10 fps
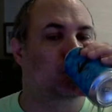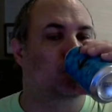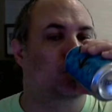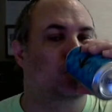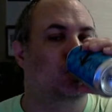
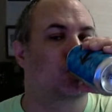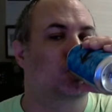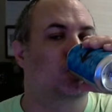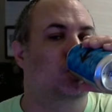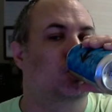
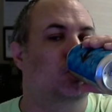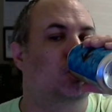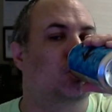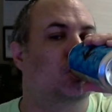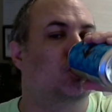
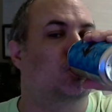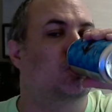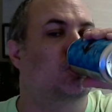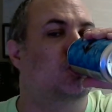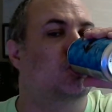
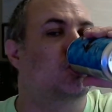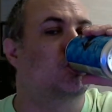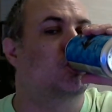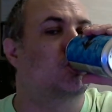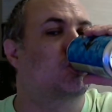
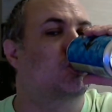Nobody speaks.